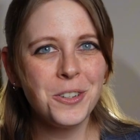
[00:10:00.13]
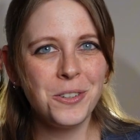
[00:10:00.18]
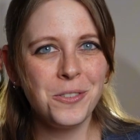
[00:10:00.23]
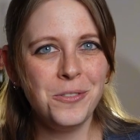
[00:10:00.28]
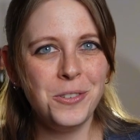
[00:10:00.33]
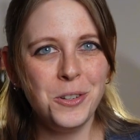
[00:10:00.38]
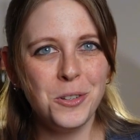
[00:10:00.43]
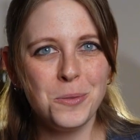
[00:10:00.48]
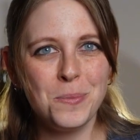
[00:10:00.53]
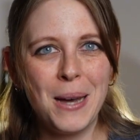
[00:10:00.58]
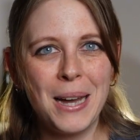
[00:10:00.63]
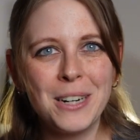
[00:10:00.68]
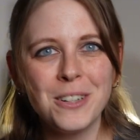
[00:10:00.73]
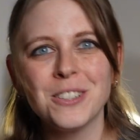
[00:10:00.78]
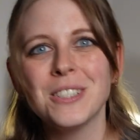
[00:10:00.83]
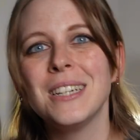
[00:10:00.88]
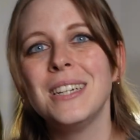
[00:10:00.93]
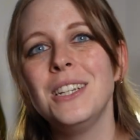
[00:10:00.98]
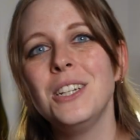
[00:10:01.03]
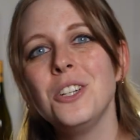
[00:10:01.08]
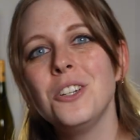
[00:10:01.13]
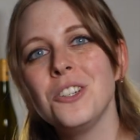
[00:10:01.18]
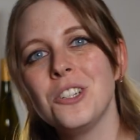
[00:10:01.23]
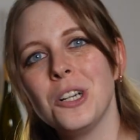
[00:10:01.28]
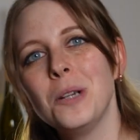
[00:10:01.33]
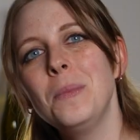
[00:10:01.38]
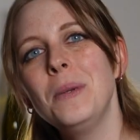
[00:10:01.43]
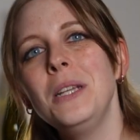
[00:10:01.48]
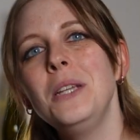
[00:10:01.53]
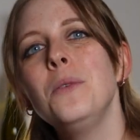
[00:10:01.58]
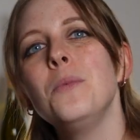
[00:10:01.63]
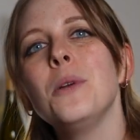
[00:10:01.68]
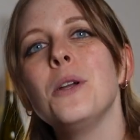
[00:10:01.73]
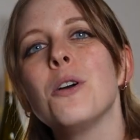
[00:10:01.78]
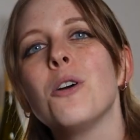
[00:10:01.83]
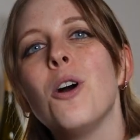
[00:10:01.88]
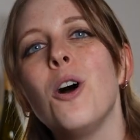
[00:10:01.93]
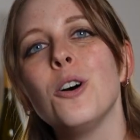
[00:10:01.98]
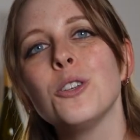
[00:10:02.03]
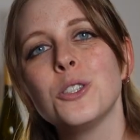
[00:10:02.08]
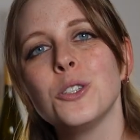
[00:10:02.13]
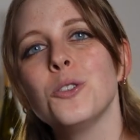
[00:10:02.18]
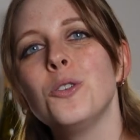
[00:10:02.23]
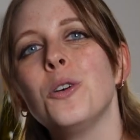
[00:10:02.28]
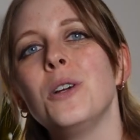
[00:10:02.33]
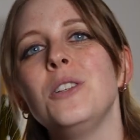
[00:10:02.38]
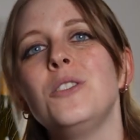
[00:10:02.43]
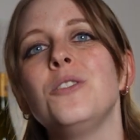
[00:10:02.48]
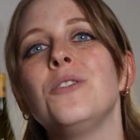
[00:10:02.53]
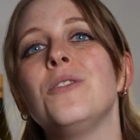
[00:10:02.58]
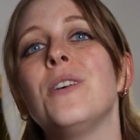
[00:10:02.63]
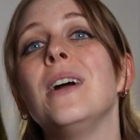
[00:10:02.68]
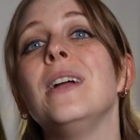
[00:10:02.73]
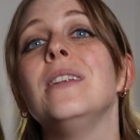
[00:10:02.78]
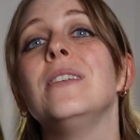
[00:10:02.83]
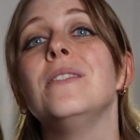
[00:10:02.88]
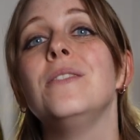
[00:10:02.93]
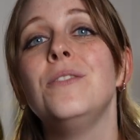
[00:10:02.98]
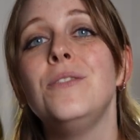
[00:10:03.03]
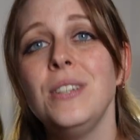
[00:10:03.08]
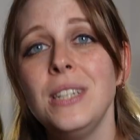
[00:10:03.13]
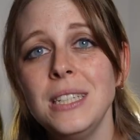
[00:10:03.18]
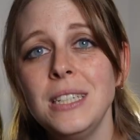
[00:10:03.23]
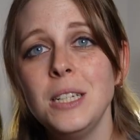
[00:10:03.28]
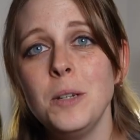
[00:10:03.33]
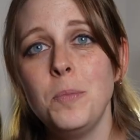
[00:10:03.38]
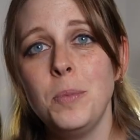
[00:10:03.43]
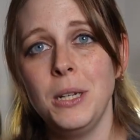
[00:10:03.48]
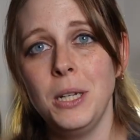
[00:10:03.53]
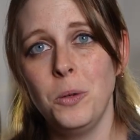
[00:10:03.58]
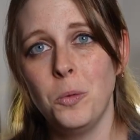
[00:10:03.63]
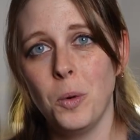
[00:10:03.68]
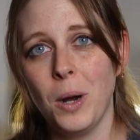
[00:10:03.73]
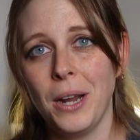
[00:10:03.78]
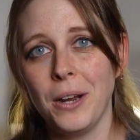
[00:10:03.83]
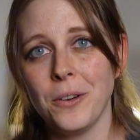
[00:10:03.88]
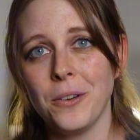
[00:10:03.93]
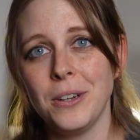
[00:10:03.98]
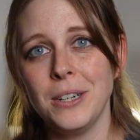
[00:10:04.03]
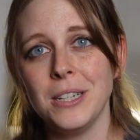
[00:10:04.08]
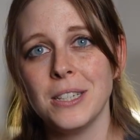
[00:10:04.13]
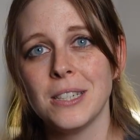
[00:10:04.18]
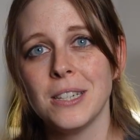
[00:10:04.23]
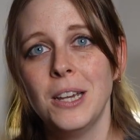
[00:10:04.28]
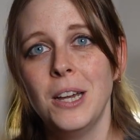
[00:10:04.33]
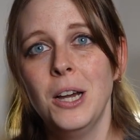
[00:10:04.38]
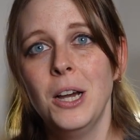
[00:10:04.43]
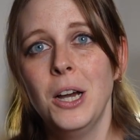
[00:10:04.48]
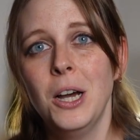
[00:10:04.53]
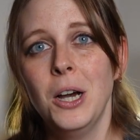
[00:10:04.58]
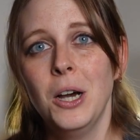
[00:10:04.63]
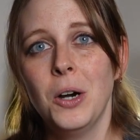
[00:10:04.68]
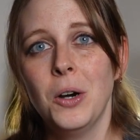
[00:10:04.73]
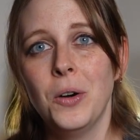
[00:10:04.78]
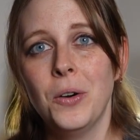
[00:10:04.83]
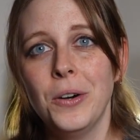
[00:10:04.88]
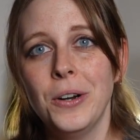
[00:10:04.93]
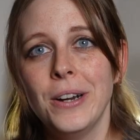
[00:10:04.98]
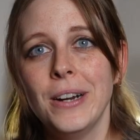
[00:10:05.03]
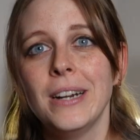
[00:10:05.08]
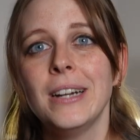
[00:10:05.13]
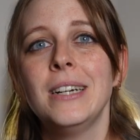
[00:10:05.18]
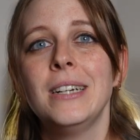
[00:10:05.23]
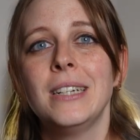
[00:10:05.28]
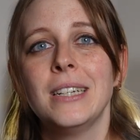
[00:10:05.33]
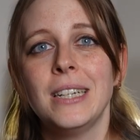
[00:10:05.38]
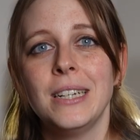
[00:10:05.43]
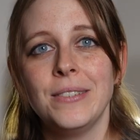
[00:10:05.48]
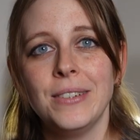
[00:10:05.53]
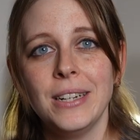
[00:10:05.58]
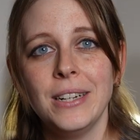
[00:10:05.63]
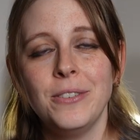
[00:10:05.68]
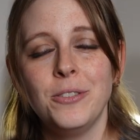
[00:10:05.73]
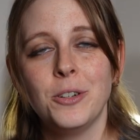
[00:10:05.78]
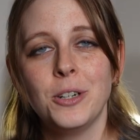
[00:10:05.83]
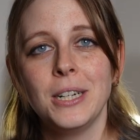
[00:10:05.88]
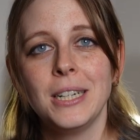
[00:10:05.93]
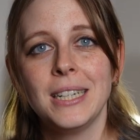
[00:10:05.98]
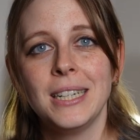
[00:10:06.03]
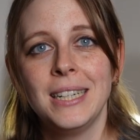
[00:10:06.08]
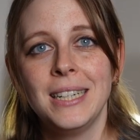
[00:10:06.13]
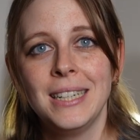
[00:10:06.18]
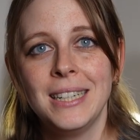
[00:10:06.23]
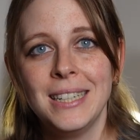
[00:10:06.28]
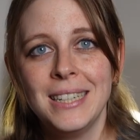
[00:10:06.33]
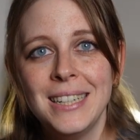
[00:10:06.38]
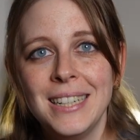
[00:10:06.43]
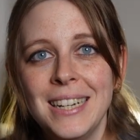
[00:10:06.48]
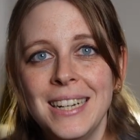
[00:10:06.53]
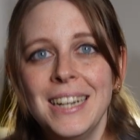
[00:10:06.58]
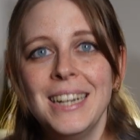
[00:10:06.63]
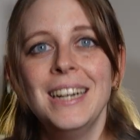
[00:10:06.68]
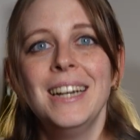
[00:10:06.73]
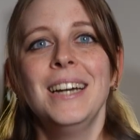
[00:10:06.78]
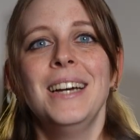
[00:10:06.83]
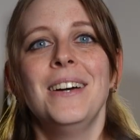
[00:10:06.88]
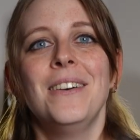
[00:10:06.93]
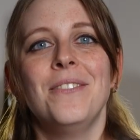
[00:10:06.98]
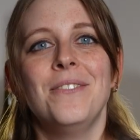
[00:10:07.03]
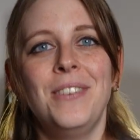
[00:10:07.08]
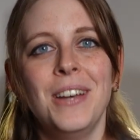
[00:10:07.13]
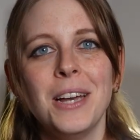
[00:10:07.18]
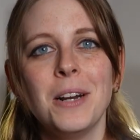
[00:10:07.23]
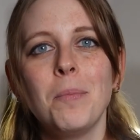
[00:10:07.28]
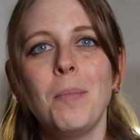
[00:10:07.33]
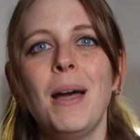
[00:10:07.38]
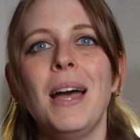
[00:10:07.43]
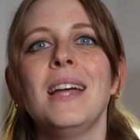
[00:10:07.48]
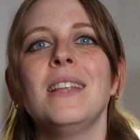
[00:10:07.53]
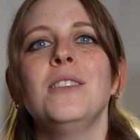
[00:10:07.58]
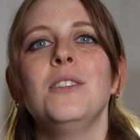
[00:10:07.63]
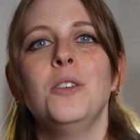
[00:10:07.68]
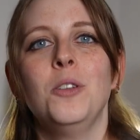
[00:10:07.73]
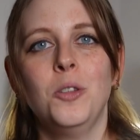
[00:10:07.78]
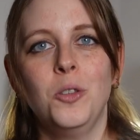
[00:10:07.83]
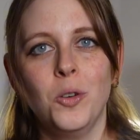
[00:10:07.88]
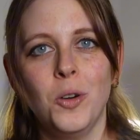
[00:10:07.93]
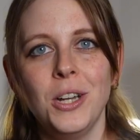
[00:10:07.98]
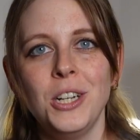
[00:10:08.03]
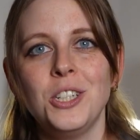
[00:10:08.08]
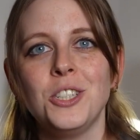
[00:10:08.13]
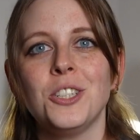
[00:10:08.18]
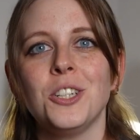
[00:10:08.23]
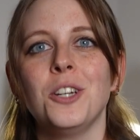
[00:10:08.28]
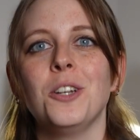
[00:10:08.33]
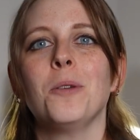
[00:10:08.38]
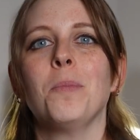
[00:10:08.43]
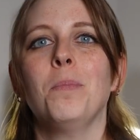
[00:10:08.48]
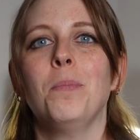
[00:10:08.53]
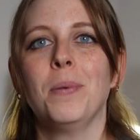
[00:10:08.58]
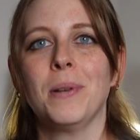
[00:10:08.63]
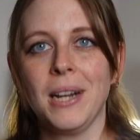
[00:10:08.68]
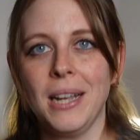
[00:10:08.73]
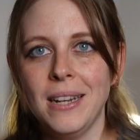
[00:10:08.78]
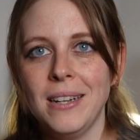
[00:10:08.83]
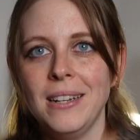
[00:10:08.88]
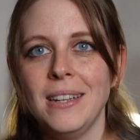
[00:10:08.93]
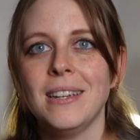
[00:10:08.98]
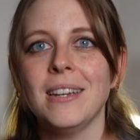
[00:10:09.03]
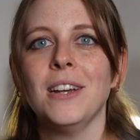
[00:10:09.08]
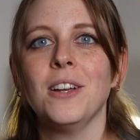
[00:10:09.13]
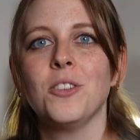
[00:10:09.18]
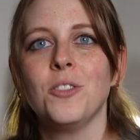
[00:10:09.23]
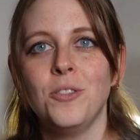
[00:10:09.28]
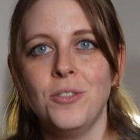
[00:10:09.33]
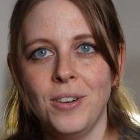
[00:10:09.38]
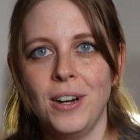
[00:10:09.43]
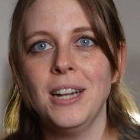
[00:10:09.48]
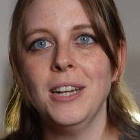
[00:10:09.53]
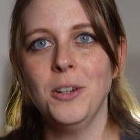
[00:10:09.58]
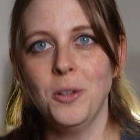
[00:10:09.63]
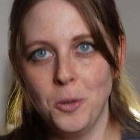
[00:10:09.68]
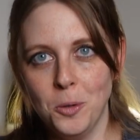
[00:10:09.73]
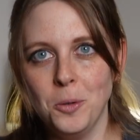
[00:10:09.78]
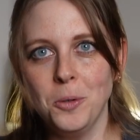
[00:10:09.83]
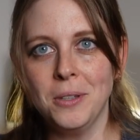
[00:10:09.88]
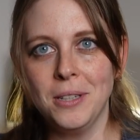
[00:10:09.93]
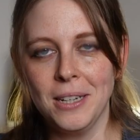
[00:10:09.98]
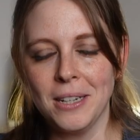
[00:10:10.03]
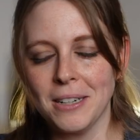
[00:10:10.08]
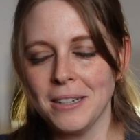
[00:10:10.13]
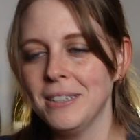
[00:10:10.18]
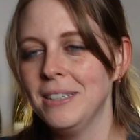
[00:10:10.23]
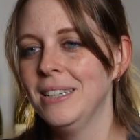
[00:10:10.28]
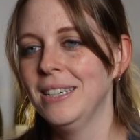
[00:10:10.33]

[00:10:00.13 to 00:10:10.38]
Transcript: confuse matters, in Germany we are also going to find VDP wineries, or, get ready for it, Verband Deutscher Pradikatsweingüter.